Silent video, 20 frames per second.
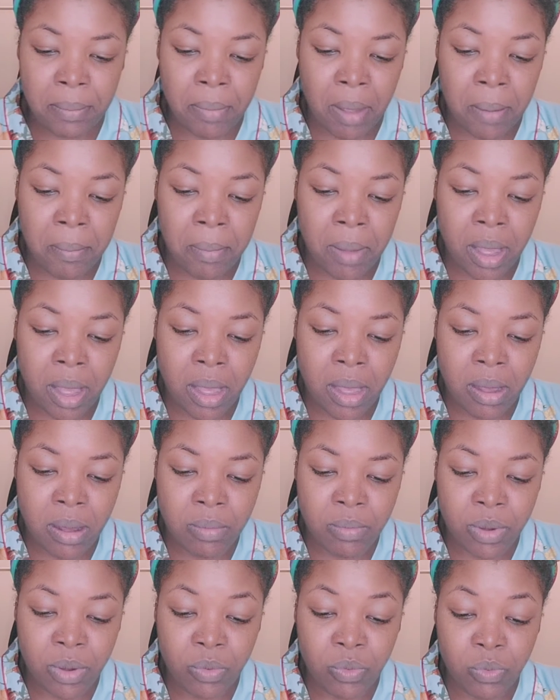my
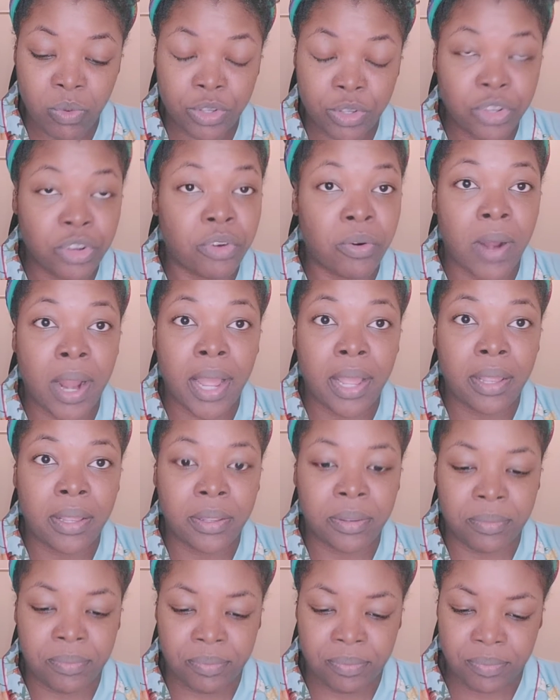mom was
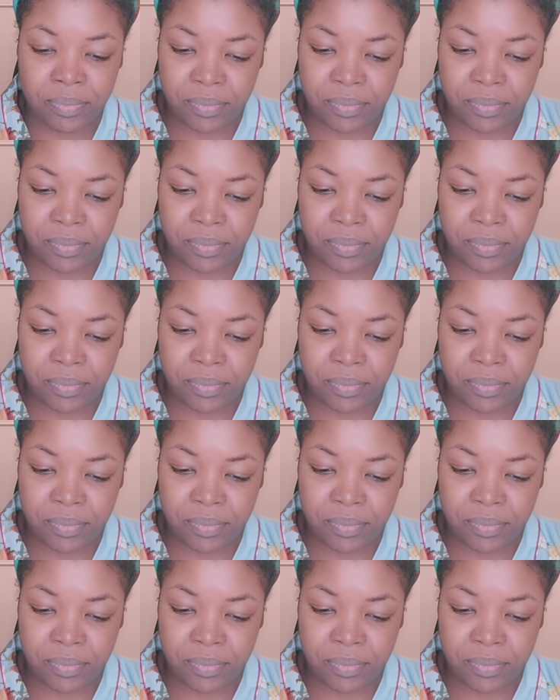crying.